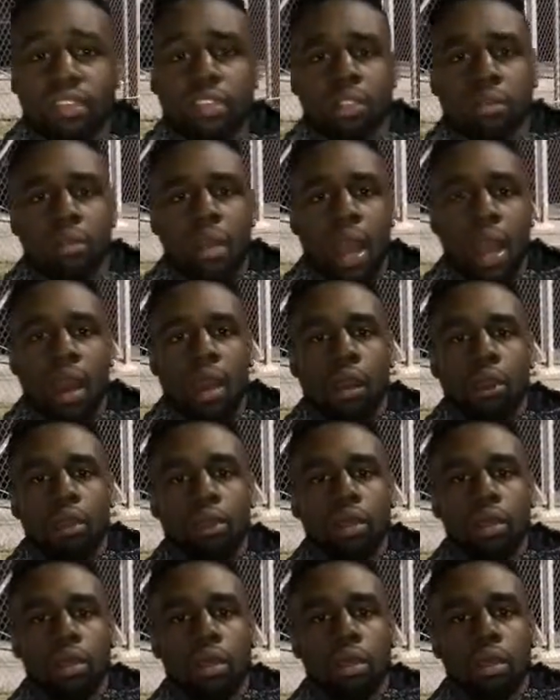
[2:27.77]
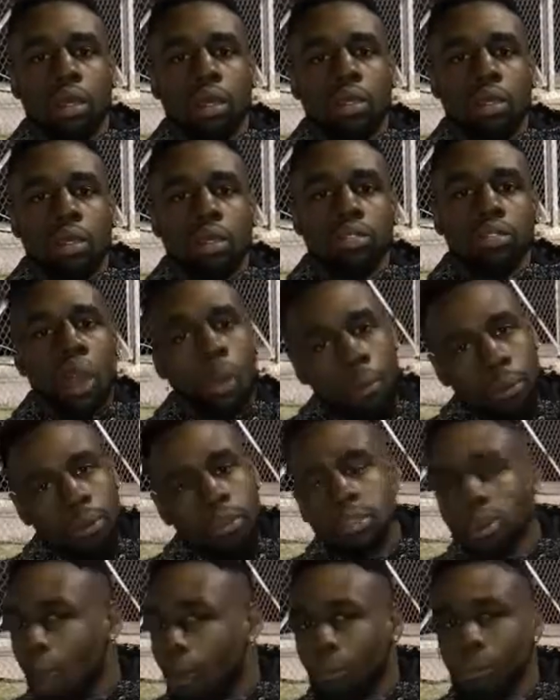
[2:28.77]
extra mile.
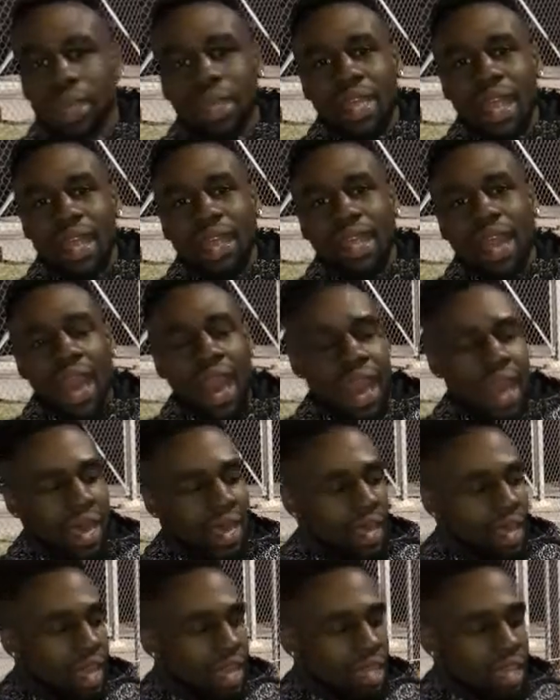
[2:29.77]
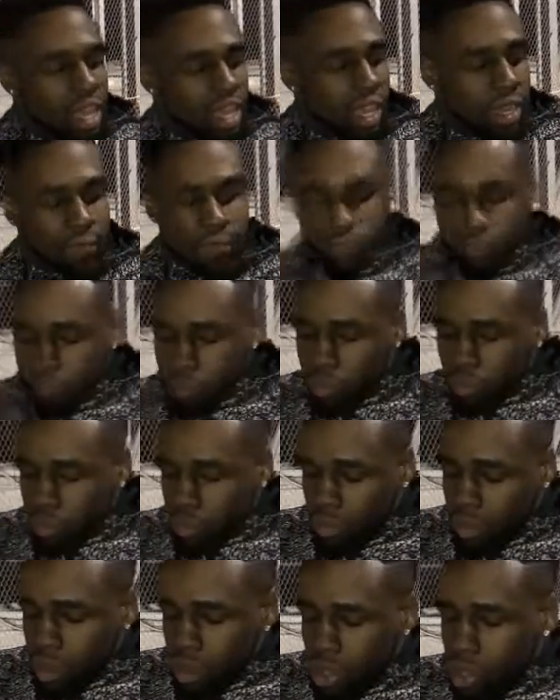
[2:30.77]
Don't be that guy that,
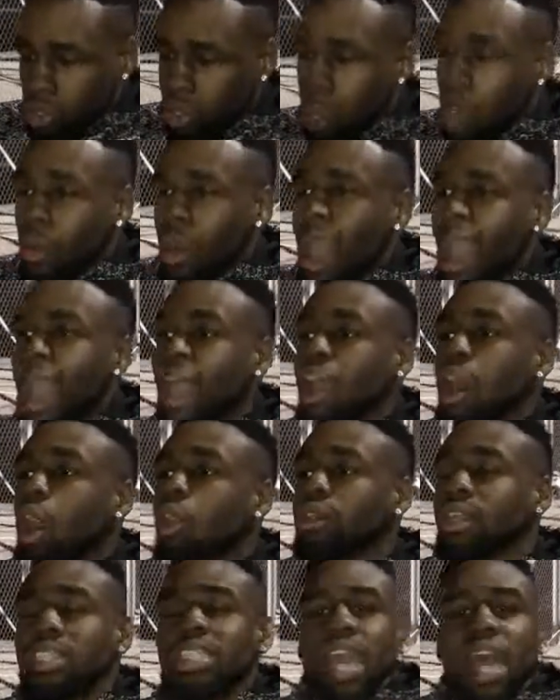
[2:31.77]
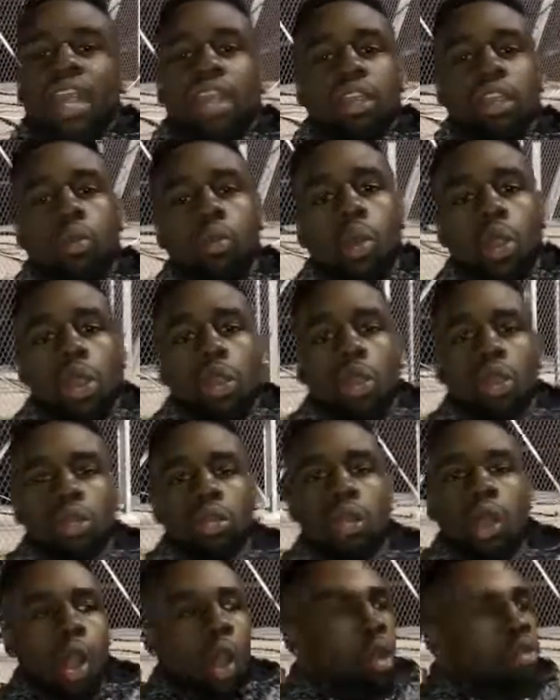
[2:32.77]
you know, had all the talent in the
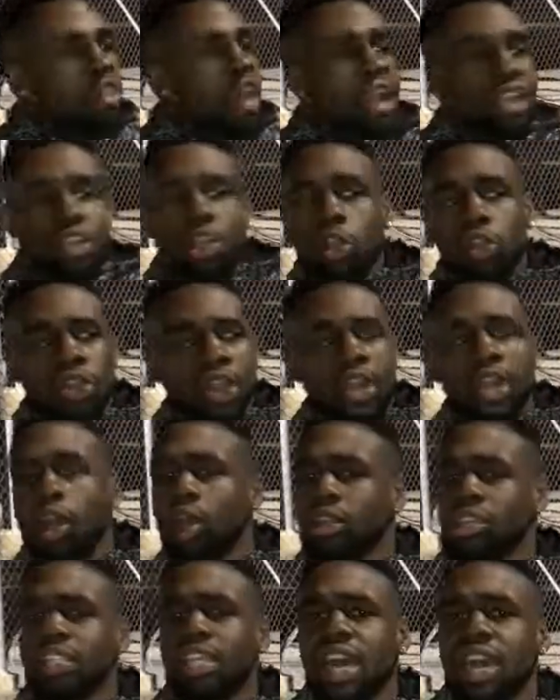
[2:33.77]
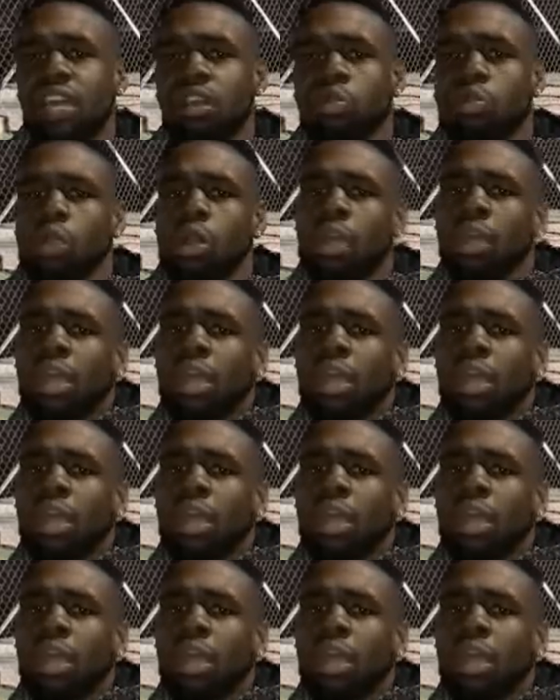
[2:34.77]
world, or that girl that had all the talent in the